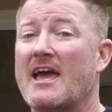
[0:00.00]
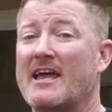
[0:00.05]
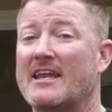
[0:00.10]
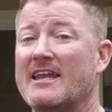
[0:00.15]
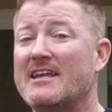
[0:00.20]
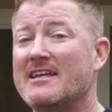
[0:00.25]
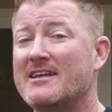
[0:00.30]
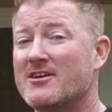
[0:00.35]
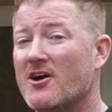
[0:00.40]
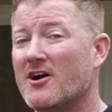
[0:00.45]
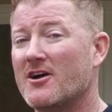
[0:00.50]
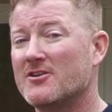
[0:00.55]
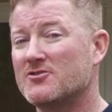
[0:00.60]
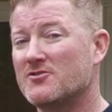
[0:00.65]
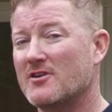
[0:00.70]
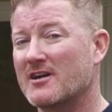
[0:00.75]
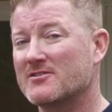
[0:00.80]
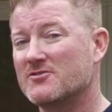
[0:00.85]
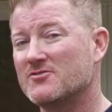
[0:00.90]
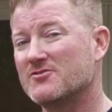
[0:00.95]
And any
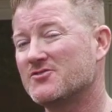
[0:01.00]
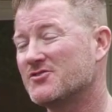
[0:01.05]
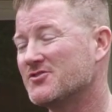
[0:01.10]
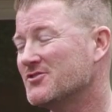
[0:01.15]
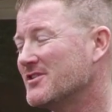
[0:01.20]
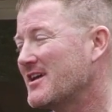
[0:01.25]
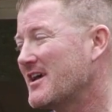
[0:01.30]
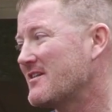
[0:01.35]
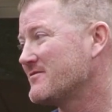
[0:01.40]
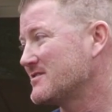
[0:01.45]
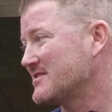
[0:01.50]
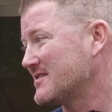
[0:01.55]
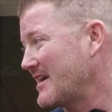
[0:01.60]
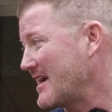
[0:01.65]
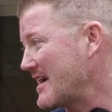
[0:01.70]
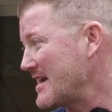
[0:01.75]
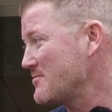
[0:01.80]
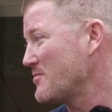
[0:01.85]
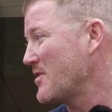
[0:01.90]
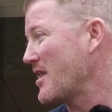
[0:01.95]
contractor should have a
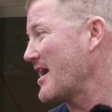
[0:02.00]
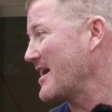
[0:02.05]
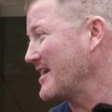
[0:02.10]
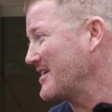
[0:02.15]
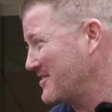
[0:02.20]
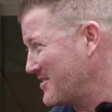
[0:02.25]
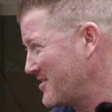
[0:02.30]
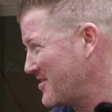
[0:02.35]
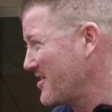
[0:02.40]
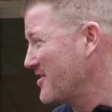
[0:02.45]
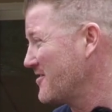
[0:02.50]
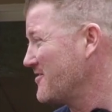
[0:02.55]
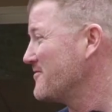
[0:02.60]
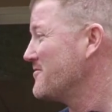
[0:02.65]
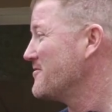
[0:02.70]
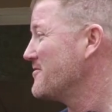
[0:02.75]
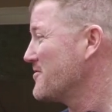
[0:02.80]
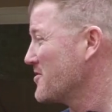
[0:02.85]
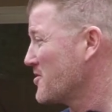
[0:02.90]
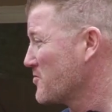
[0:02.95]
timeline
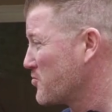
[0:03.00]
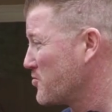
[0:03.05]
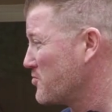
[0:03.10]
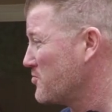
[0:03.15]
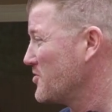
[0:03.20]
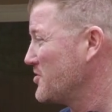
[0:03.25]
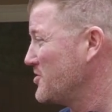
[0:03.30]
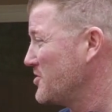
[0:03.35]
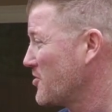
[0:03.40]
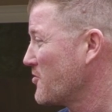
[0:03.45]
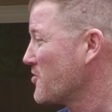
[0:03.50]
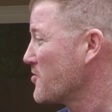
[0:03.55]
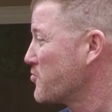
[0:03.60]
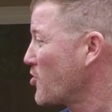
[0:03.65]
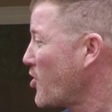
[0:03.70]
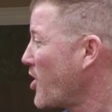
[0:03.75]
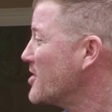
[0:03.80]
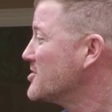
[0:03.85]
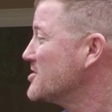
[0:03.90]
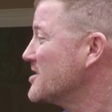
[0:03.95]
of the
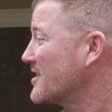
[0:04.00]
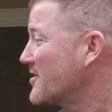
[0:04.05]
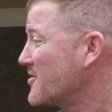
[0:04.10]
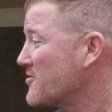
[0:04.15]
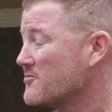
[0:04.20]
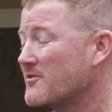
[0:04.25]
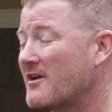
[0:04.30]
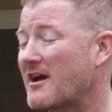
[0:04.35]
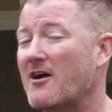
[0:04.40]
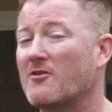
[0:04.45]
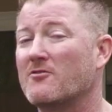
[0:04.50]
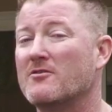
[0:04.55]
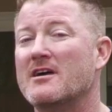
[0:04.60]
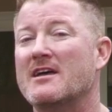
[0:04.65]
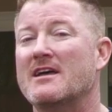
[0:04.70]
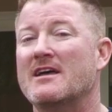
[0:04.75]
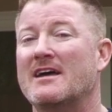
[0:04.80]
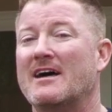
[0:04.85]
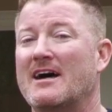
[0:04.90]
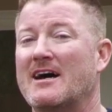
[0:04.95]
project throughout.
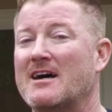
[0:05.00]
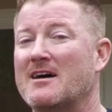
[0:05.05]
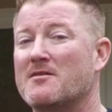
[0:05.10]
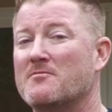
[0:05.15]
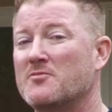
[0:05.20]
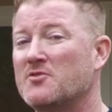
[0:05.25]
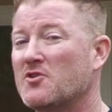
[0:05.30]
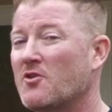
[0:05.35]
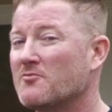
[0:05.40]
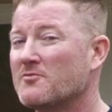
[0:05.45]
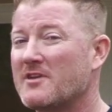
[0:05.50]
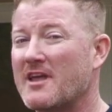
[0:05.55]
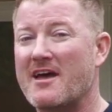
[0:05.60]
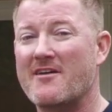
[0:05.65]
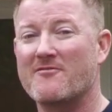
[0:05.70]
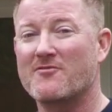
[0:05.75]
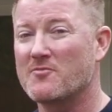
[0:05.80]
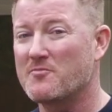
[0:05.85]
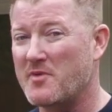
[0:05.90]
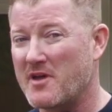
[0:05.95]
Don't
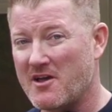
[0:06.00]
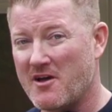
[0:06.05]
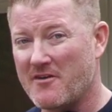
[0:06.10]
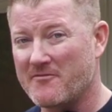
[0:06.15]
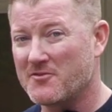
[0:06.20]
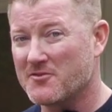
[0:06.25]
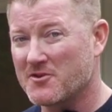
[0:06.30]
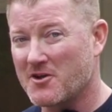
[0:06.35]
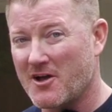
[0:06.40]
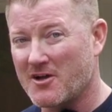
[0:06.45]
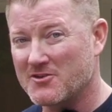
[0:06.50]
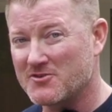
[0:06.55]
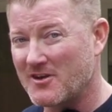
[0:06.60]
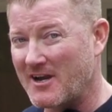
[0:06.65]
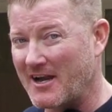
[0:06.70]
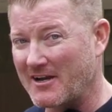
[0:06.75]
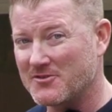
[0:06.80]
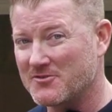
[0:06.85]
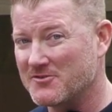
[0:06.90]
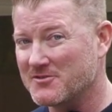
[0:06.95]
ever pay off your
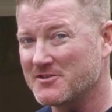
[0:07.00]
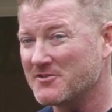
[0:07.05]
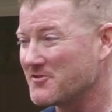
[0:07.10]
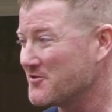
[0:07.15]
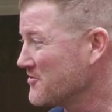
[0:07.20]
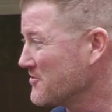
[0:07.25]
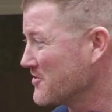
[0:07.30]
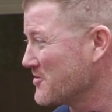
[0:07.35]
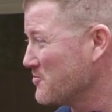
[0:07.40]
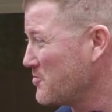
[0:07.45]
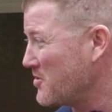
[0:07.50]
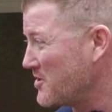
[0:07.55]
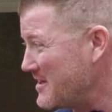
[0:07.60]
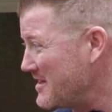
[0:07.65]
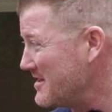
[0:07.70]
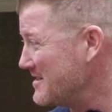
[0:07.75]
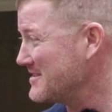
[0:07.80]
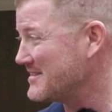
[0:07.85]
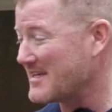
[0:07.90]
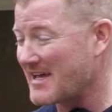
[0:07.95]
contractor until you're
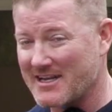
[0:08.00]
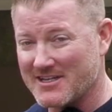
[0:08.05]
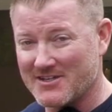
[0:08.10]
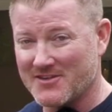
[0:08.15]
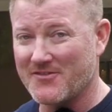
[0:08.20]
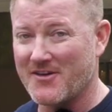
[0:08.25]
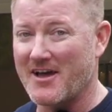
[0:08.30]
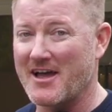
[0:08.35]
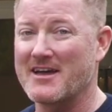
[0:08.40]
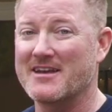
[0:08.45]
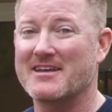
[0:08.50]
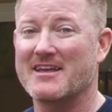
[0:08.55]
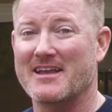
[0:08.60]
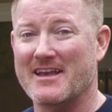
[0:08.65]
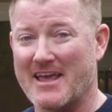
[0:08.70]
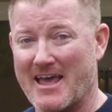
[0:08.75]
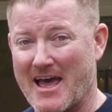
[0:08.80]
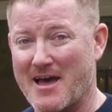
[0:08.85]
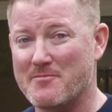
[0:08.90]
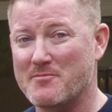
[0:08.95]
completely satisfied and
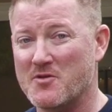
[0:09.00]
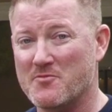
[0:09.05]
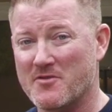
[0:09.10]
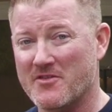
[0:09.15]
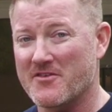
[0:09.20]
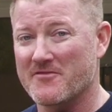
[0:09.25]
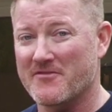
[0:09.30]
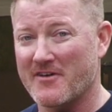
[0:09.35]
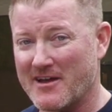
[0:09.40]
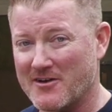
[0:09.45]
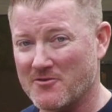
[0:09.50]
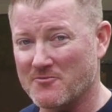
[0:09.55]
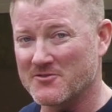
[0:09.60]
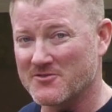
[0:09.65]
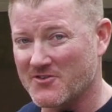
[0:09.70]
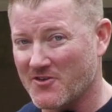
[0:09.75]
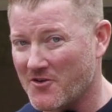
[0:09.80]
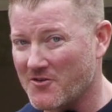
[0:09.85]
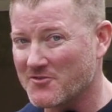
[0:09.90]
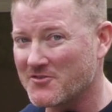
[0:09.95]
happy with the final
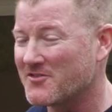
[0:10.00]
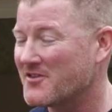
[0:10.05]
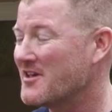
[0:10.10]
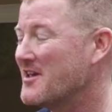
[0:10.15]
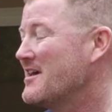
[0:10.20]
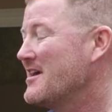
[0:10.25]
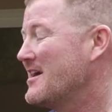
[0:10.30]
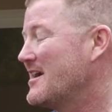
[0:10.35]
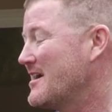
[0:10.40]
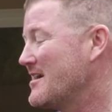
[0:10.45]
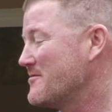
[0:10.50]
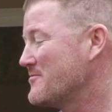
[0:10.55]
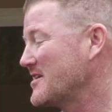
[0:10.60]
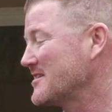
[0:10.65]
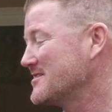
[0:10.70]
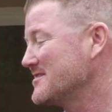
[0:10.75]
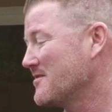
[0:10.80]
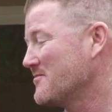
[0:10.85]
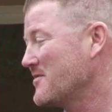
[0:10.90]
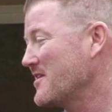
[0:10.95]
results.
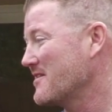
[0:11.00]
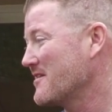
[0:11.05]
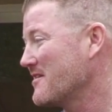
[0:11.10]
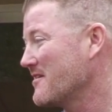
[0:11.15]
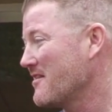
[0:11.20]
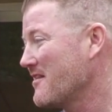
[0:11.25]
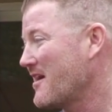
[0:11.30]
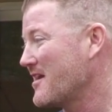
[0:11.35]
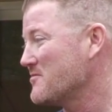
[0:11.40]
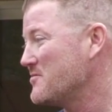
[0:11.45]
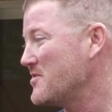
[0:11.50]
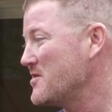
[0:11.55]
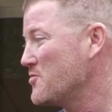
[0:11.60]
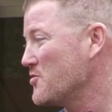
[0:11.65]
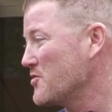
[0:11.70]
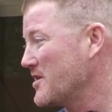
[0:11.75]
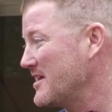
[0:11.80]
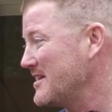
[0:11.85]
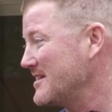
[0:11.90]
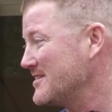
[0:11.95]
That's something that a lot of people
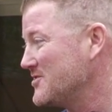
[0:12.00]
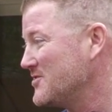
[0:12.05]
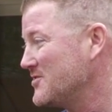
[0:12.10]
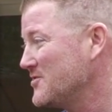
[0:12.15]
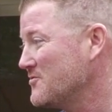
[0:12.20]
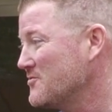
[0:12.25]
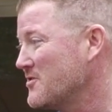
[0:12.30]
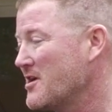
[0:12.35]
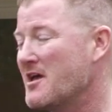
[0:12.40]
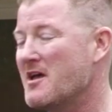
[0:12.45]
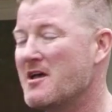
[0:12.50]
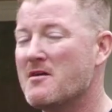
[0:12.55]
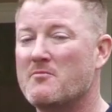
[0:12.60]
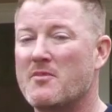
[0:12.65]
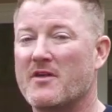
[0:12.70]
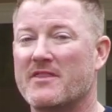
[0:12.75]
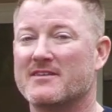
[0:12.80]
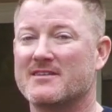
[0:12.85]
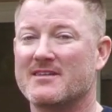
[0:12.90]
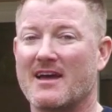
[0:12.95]
get into.
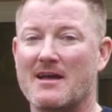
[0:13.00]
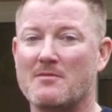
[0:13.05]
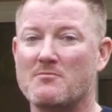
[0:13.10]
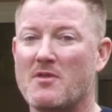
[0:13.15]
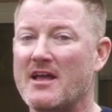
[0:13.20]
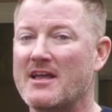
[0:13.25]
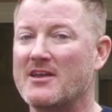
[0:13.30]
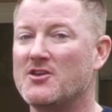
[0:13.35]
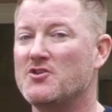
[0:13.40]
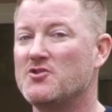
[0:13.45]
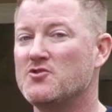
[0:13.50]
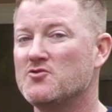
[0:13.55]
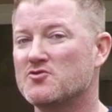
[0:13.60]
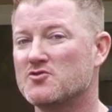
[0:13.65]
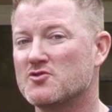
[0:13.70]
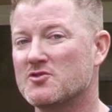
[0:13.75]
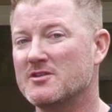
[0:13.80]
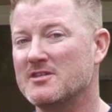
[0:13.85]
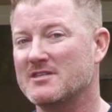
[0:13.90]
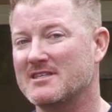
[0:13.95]
But the timeline
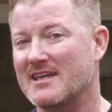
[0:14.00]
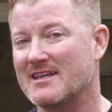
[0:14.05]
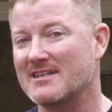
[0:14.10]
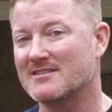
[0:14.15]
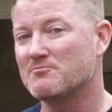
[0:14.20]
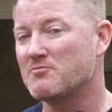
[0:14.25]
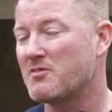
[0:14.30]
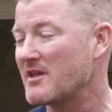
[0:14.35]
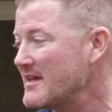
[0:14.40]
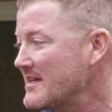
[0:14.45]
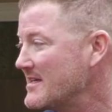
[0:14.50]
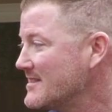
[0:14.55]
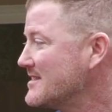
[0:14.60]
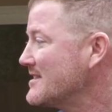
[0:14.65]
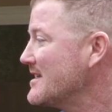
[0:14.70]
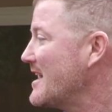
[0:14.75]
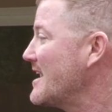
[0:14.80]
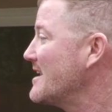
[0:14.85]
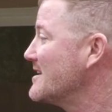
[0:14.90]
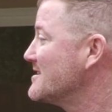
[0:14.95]
usually takes place
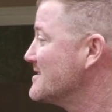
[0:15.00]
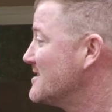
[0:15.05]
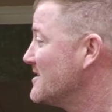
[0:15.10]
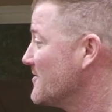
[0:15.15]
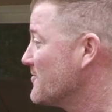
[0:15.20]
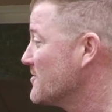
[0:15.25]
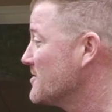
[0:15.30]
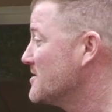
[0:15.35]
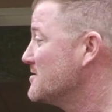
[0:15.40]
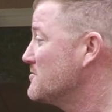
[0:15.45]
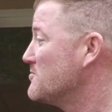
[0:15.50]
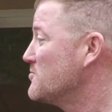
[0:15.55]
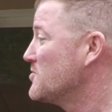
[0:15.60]
as different